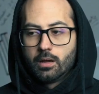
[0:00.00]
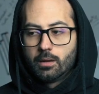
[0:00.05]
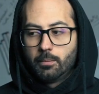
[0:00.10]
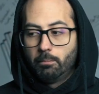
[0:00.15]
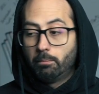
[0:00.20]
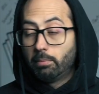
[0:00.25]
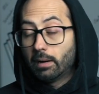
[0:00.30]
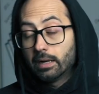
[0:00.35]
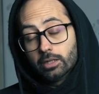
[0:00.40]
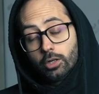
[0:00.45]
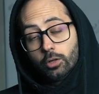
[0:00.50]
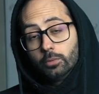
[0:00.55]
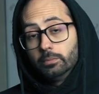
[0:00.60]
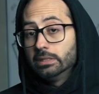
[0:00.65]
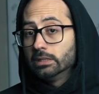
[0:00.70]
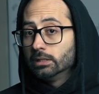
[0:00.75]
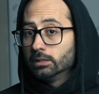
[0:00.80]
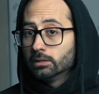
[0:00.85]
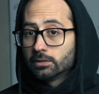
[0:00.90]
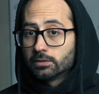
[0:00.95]
by all
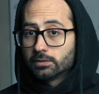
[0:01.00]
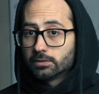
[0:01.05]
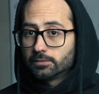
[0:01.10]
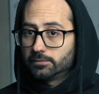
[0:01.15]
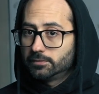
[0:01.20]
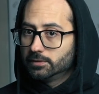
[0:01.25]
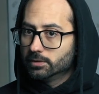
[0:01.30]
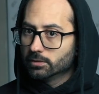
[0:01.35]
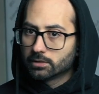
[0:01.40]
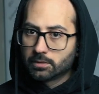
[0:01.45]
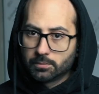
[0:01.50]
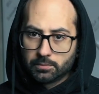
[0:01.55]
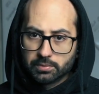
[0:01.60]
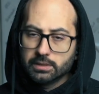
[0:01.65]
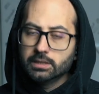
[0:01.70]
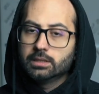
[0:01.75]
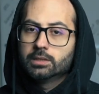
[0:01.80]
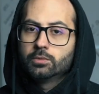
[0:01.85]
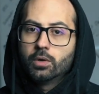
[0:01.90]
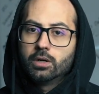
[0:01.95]
means, feel
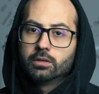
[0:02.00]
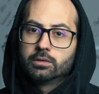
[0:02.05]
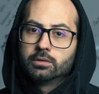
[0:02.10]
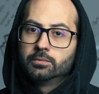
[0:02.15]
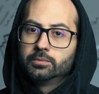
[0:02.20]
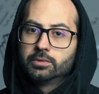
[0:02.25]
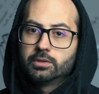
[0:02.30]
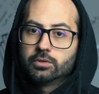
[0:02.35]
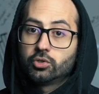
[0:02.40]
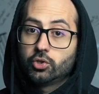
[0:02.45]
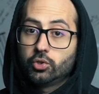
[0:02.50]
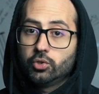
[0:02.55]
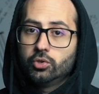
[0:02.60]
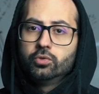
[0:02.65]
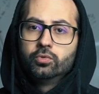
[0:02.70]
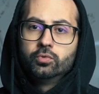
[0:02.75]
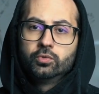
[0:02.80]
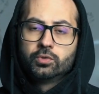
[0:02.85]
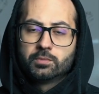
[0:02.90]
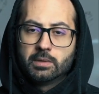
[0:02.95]
completely welcomed to
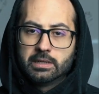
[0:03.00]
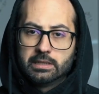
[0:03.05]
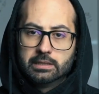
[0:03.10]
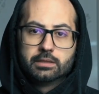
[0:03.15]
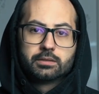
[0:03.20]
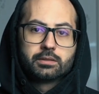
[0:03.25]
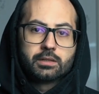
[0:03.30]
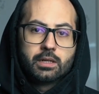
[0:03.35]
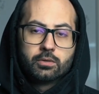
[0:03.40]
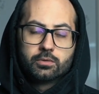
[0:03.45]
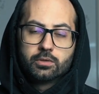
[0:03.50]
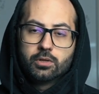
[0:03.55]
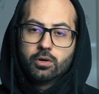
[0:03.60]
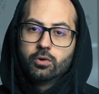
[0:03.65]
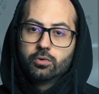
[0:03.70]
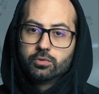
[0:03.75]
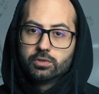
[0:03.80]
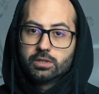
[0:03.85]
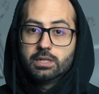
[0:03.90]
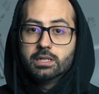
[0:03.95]
use my discount
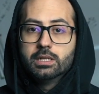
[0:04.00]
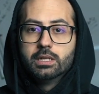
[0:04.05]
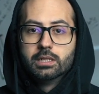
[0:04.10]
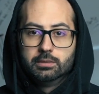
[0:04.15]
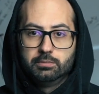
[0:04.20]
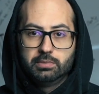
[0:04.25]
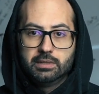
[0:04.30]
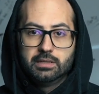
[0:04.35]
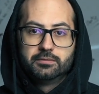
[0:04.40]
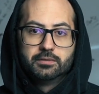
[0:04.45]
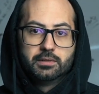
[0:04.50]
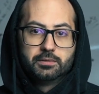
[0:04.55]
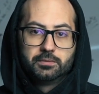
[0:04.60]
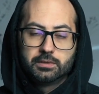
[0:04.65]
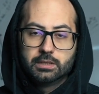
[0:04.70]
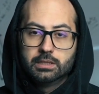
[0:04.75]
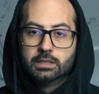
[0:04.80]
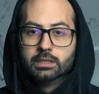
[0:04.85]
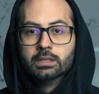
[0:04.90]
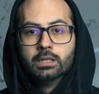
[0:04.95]
code
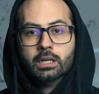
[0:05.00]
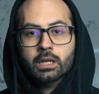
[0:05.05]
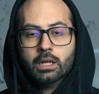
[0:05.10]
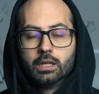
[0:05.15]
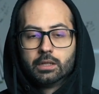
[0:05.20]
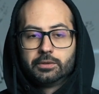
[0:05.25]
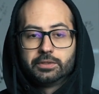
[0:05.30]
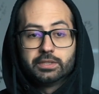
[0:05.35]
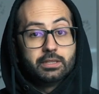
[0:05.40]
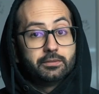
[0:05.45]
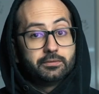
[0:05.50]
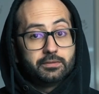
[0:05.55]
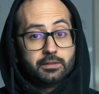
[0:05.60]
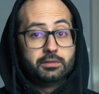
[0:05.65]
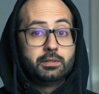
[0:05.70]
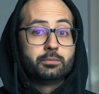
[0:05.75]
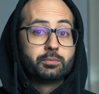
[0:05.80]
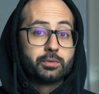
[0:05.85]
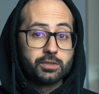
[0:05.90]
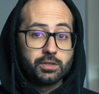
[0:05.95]
TNEP15 to get
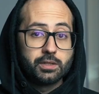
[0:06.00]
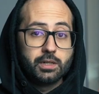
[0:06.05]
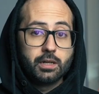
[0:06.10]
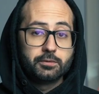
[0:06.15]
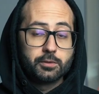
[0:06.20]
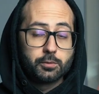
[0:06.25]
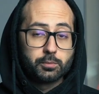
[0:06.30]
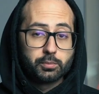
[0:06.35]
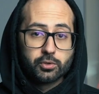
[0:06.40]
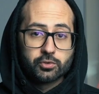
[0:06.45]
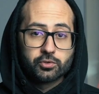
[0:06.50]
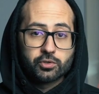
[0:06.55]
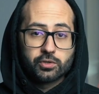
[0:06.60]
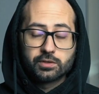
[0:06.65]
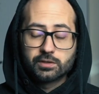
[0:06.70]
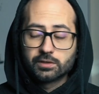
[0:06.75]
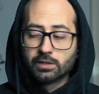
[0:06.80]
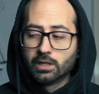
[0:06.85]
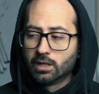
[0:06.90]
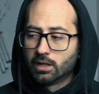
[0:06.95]
15% off your
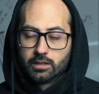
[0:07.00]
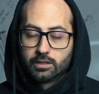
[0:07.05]
purchase.